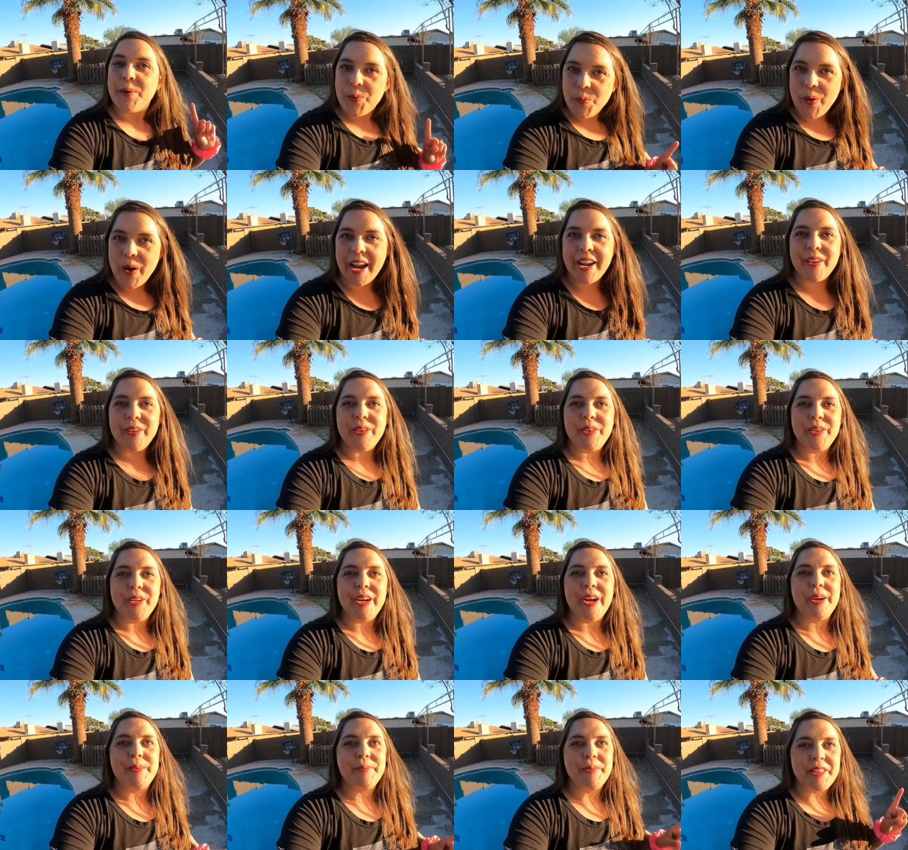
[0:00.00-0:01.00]
why don't you
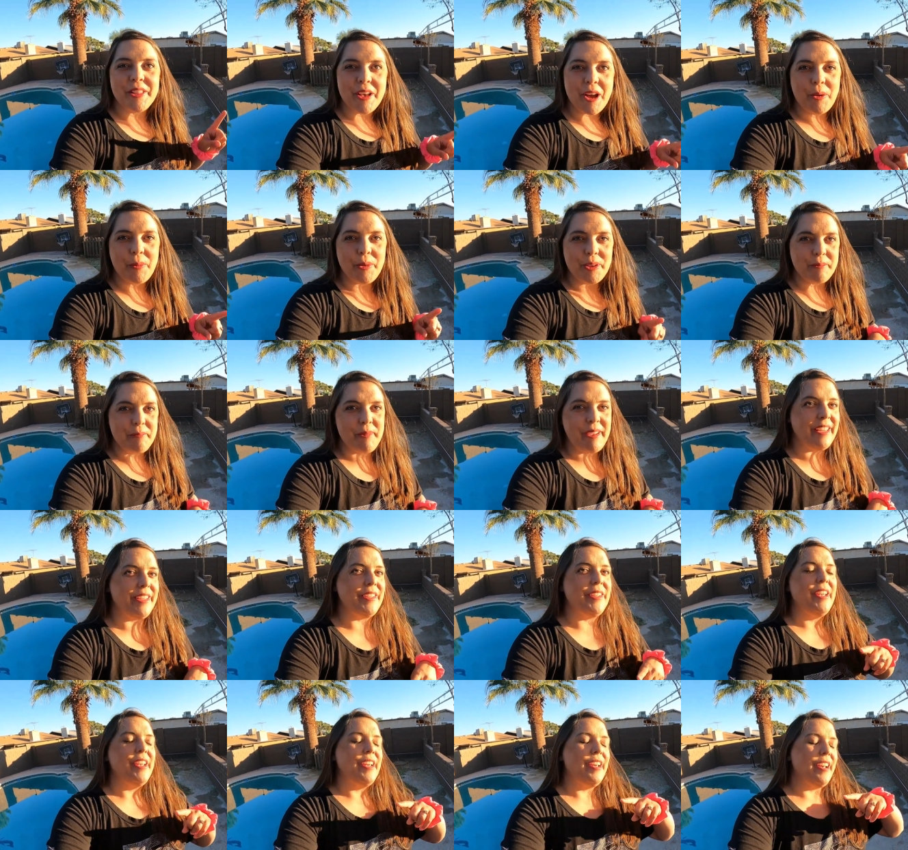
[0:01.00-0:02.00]
come along with
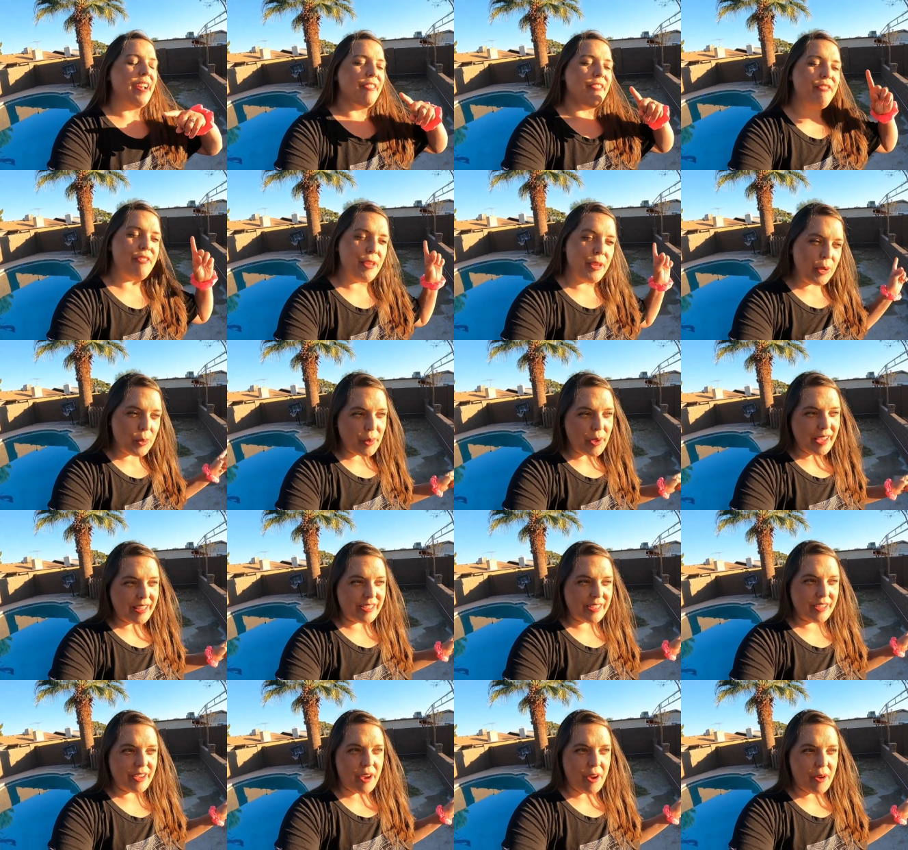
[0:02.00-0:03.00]
me? A few
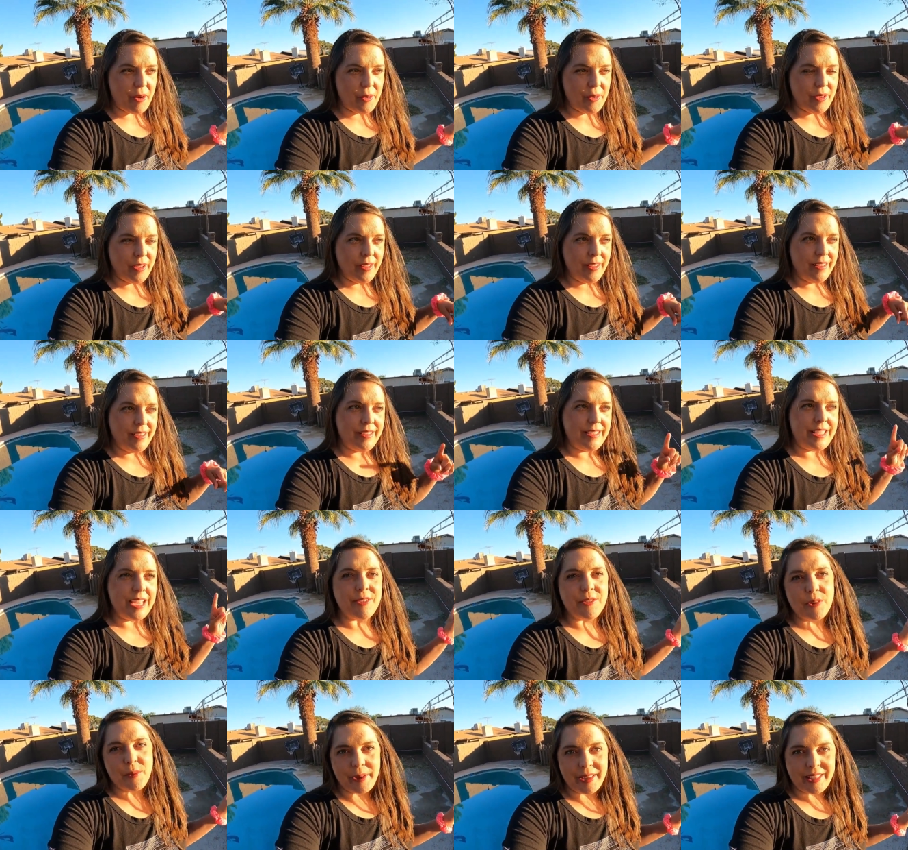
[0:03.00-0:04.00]
weeks ago,
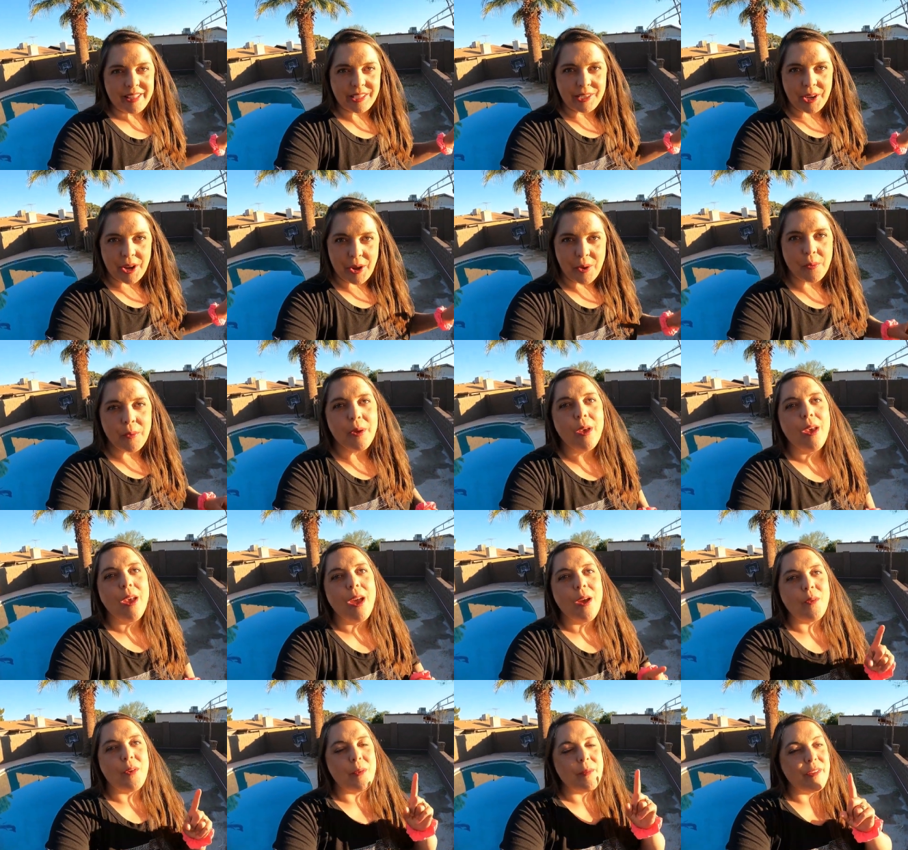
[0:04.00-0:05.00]
several weeks ago
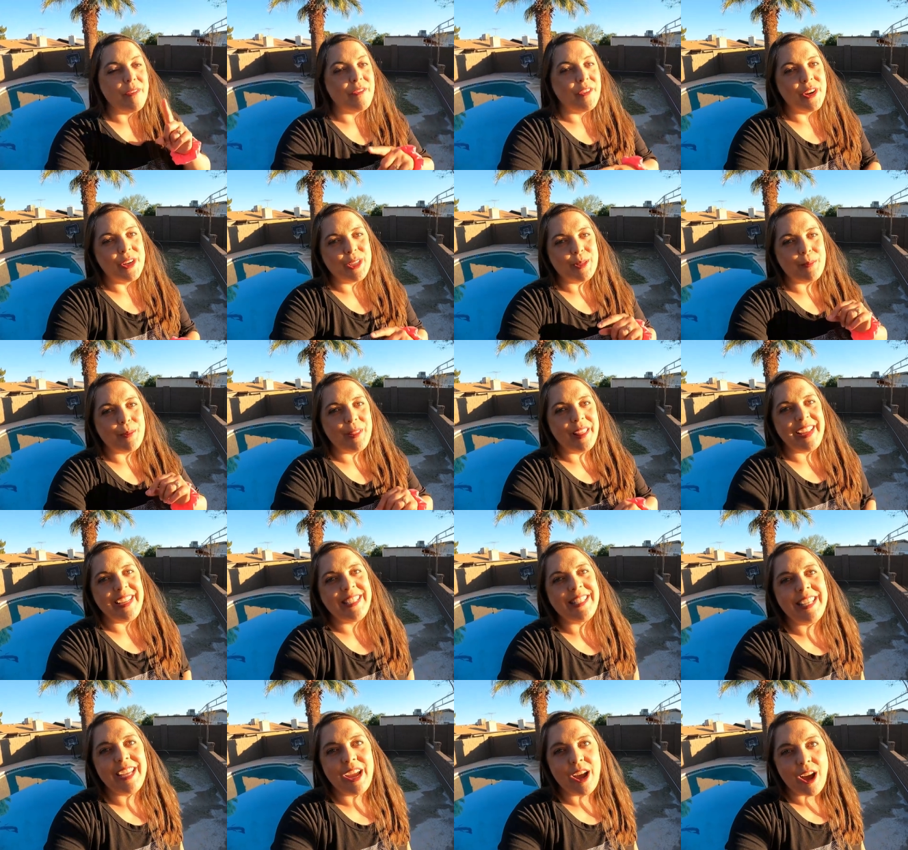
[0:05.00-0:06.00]
when we first
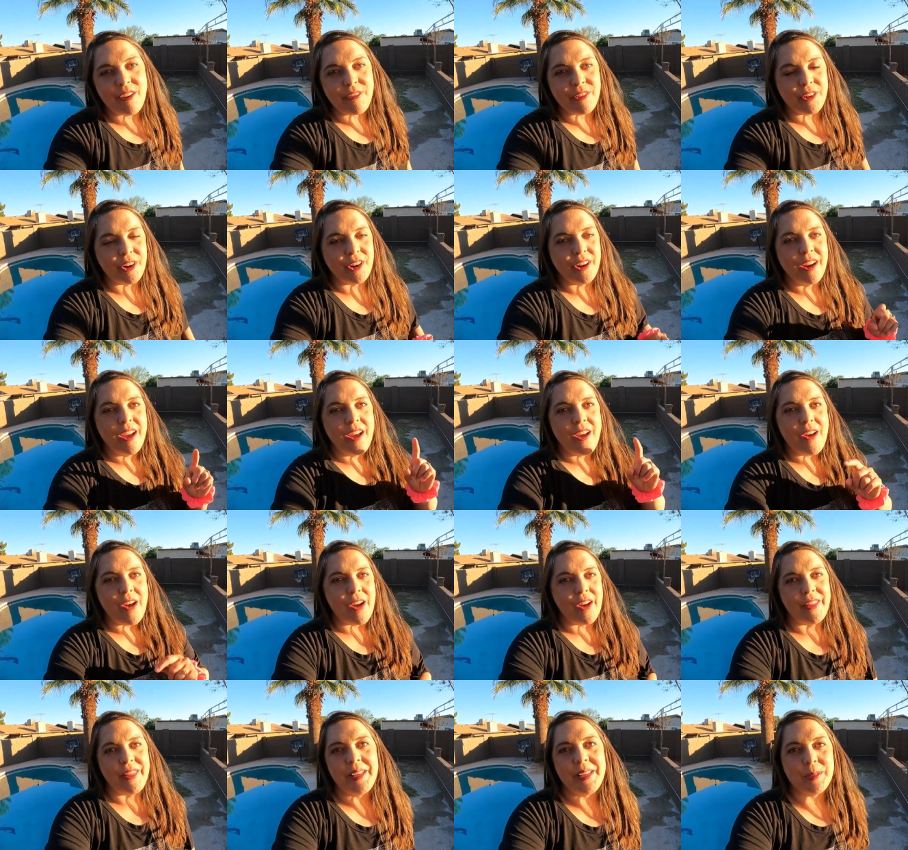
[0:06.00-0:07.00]
placed the offer
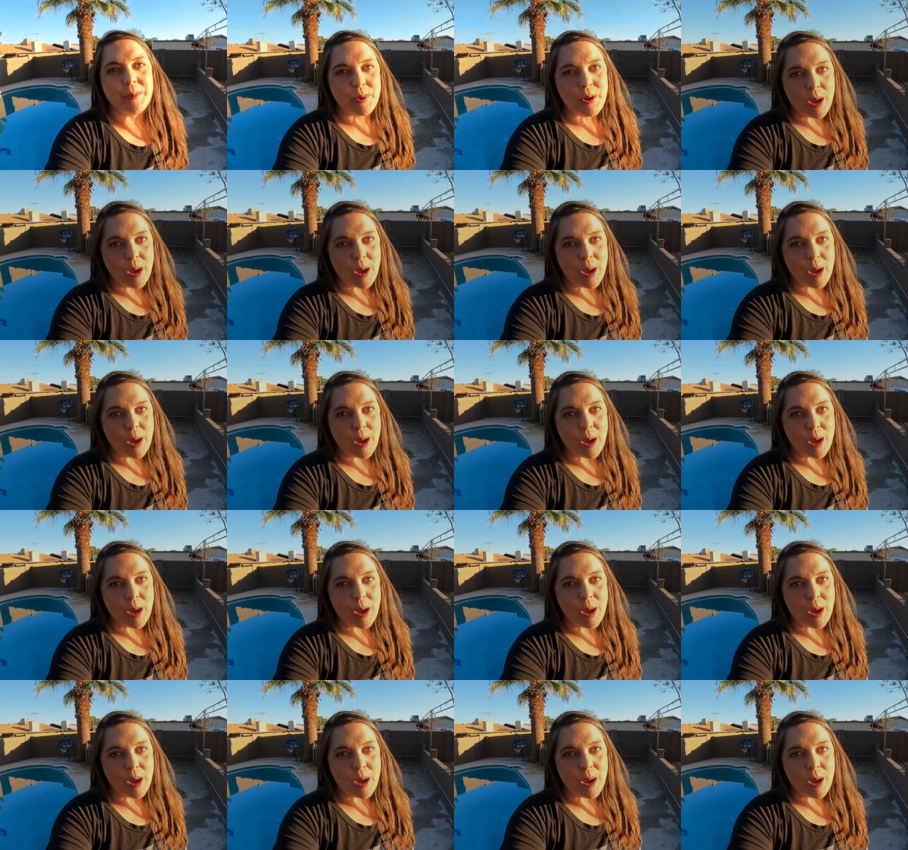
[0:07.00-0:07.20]
on this